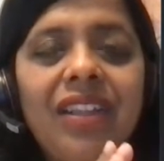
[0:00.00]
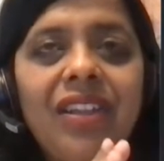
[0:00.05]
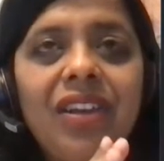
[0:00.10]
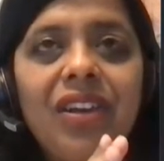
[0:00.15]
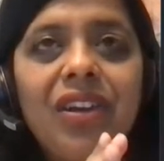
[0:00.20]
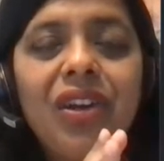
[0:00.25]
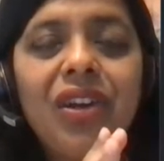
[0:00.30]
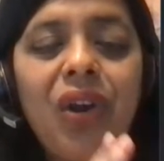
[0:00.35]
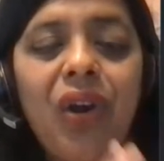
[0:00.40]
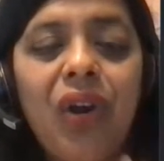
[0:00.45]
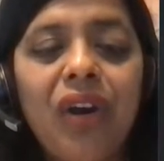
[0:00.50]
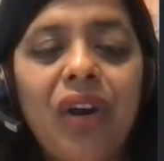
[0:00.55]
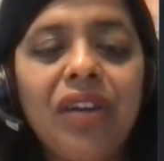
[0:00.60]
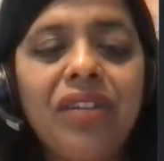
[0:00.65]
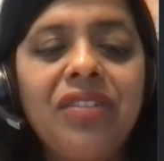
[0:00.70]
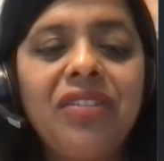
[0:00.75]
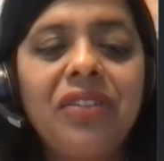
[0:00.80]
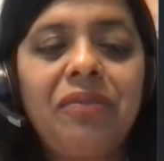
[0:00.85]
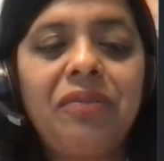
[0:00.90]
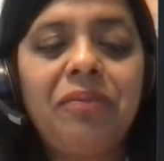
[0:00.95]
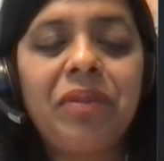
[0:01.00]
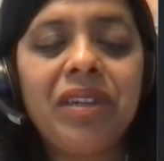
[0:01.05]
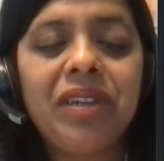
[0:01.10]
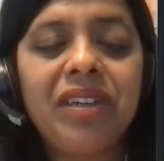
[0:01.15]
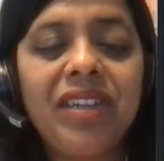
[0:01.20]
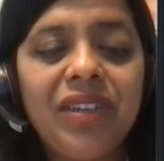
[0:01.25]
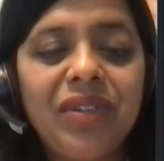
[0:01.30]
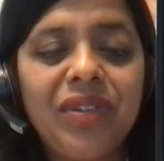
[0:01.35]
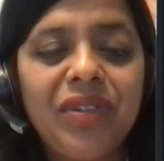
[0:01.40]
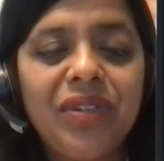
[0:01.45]
the cost of
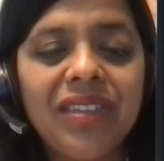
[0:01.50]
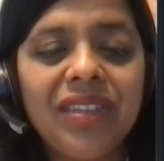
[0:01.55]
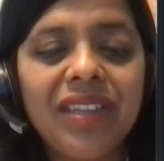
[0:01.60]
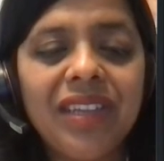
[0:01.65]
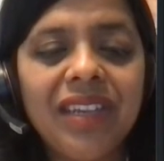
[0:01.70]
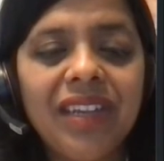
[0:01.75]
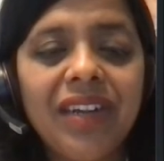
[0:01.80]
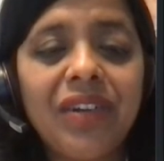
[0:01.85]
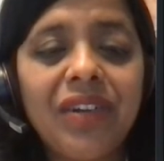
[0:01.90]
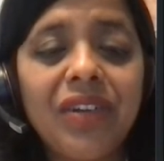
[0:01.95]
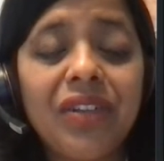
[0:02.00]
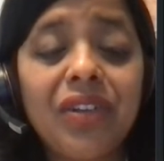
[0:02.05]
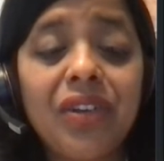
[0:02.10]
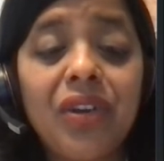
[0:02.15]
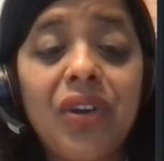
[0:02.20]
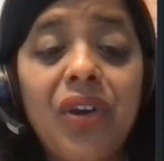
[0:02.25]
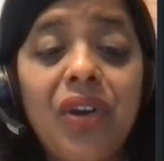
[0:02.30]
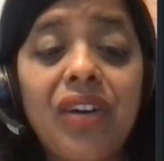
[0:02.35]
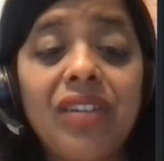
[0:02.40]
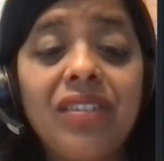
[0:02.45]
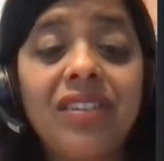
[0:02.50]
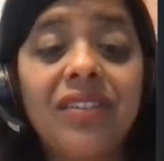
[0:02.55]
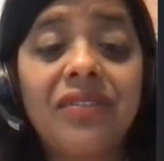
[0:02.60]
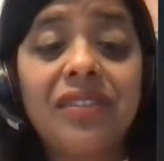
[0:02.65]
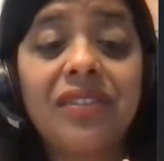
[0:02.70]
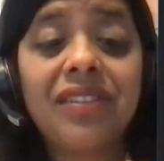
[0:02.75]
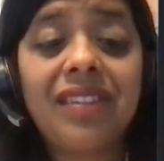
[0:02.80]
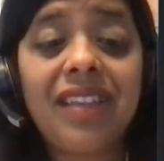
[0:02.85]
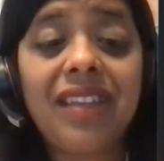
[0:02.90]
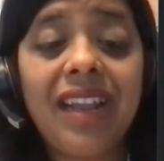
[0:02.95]
producing it or the cost
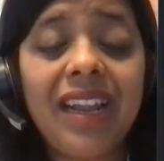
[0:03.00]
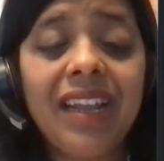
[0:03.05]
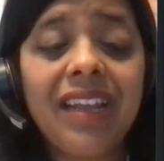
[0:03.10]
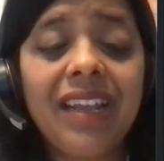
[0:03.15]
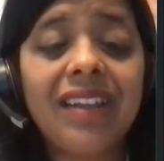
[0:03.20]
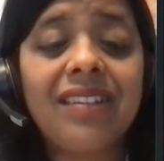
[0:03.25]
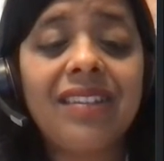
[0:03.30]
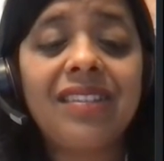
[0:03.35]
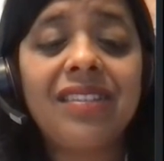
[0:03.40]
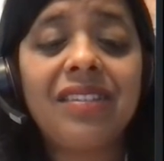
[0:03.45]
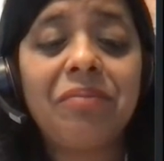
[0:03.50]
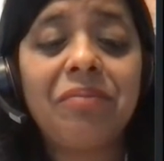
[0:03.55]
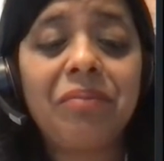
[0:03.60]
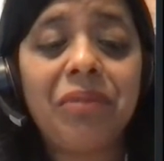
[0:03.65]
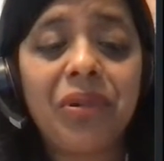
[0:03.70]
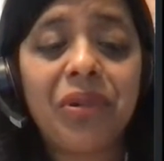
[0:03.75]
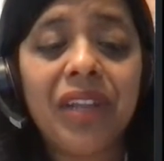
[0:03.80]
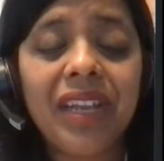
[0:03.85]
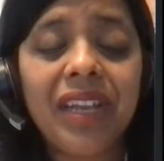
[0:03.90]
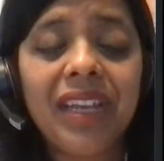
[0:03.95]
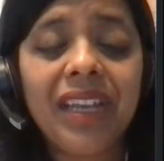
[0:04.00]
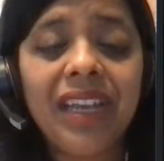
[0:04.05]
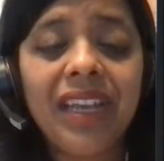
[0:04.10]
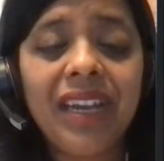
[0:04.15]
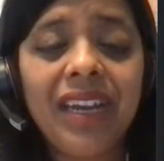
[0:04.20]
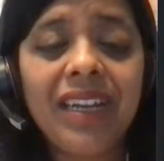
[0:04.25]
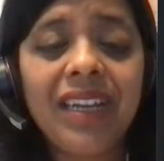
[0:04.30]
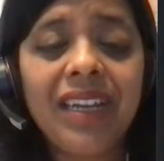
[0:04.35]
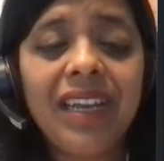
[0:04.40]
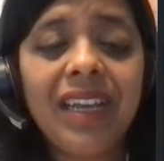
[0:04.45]
of selling and supporting
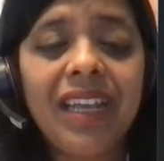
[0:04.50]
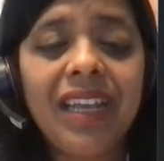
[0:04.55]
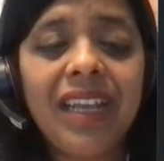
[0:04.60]
it